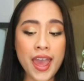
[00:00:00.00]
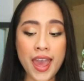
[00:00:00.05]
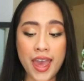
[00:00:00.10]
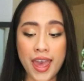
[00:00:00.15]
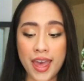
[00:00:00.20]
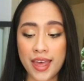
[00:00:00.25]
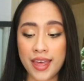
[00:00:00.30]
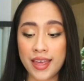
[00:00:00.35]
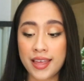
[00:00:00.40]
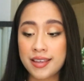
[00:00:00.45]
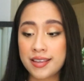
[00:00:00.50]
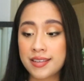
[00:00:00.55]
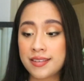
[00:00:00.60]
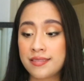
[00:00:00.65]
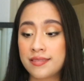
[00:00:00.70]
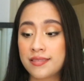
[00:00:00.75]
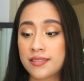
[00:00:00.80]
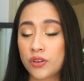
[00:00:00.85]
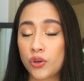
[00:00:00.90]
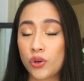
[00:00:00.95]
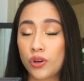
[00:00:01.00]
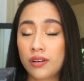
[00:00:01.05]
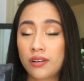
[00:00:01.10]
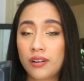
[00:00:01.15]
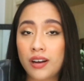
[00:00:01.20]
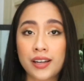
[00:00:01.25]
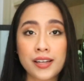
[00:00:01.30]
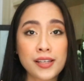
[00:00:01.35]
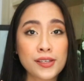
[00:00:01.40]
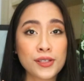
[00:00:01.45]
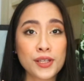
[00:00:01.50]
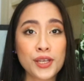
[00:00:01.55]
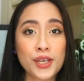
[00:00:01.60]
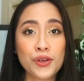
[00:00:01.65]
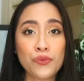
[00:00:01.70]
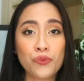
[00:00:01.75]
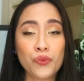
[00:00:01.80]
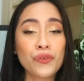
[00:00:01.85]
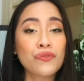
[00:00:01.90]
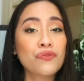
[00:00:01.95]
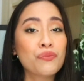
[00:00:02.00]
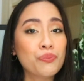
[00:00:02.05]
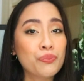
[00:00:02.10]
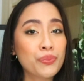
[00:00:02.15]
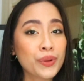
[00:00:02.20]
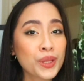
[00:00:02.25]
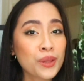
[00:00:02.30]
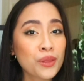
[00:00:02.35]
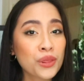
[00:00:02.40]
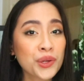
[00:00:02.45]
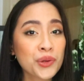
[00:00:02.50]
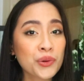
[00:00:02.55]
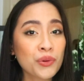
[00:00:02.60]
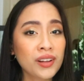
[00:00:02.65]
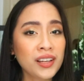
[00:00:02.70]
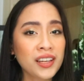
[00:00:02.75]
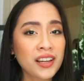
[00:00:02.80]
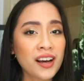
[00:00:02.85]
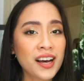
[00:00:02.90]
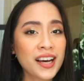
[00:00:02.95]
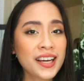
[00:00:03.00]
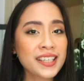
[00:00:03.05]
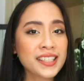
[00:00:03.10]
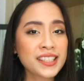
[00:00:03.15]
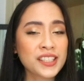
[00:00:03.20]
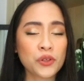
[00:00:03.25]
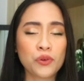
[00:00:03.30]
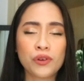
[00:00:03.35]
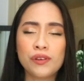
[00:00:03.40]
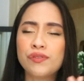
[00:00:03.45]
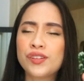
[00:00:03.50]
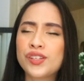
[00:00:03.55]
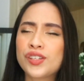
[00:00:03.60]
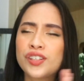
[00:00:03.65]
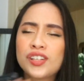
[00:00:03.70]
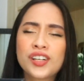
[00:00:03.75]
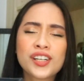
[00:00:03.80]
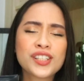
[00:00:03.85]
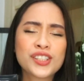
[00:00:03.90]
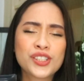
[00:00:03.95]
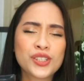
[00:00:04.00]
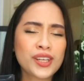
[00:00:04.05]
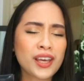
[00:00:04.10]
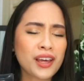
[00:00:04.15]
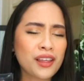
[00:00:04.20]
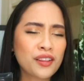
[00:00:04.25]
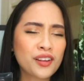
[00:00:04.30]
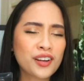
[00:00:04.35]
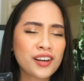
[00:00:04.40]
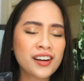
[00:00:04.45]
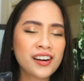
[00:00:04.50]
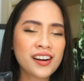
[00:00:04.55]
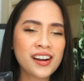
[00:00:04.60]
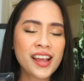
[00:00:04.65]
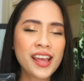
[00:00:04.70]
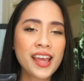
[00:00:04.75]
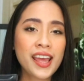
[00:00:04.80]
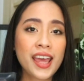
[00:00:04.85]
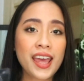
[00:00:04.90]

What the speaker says: and honestly, we've been through a lot, we've stuck together,